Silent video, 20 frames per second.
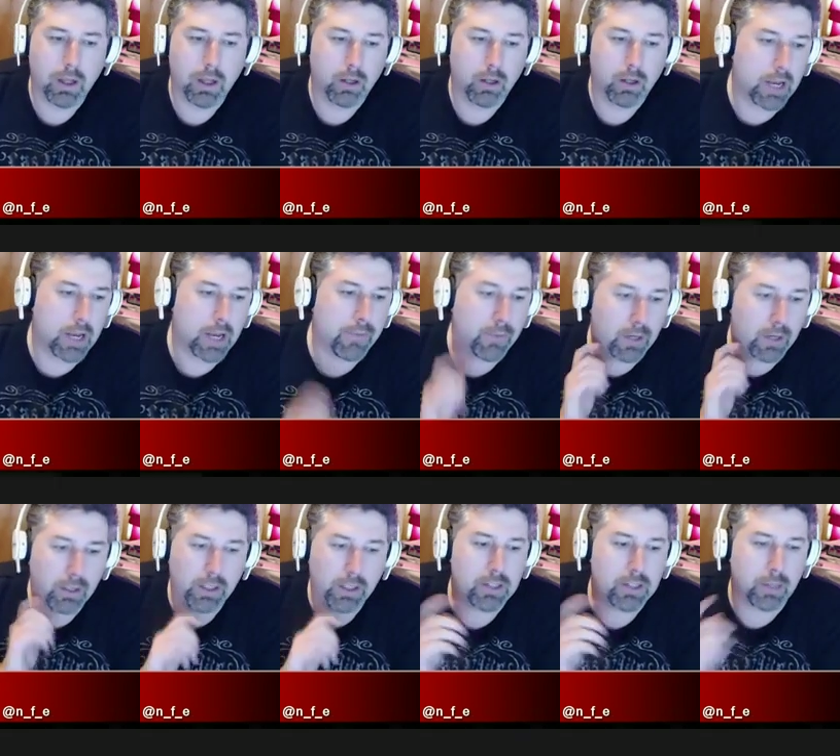
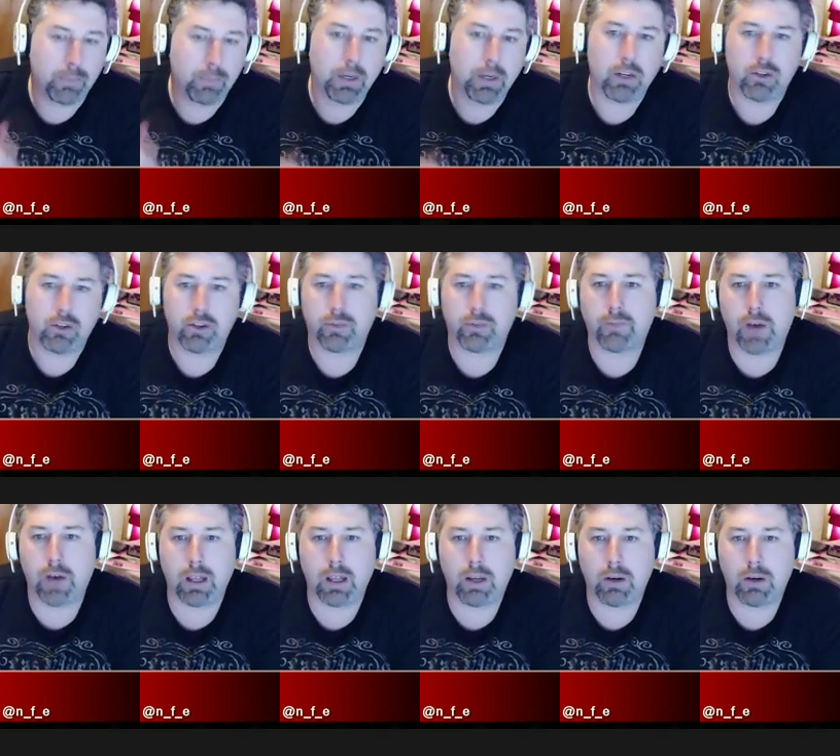Definitely somebody you should
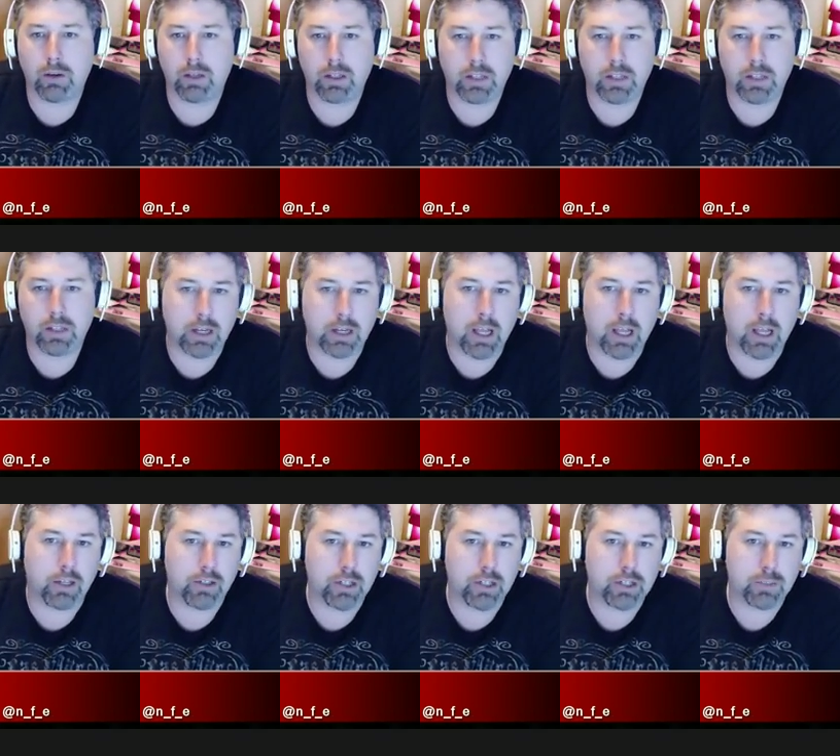follow in the
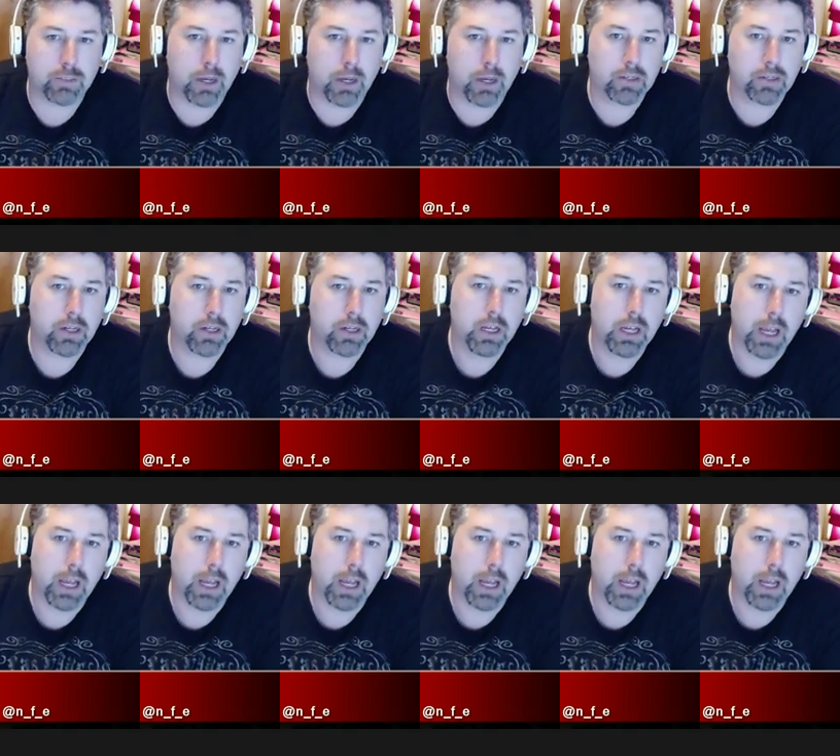technology space.